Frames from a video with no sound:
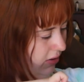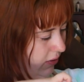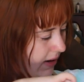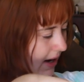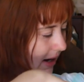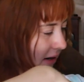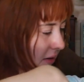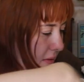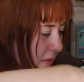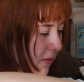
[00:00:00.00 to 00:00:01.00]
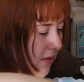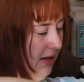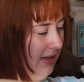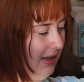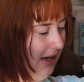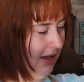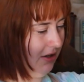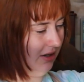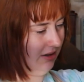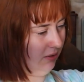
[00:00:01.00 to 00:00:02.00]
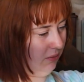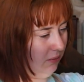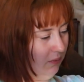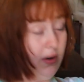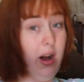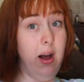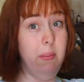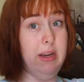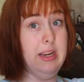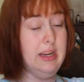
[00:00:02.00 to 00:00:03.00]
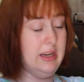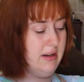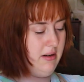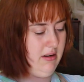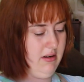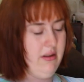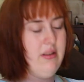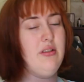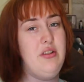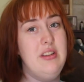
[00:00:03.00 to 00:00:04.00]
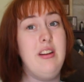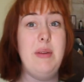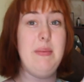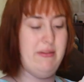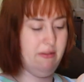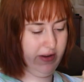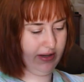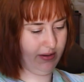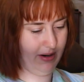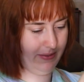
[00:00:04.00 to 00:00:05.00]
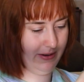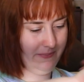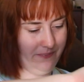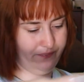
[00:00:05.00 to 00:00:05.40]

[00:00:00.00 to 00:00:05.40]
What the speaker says: Oh, and I can already see that she's grubby. So she's gonna be a bit of a fixer-upper.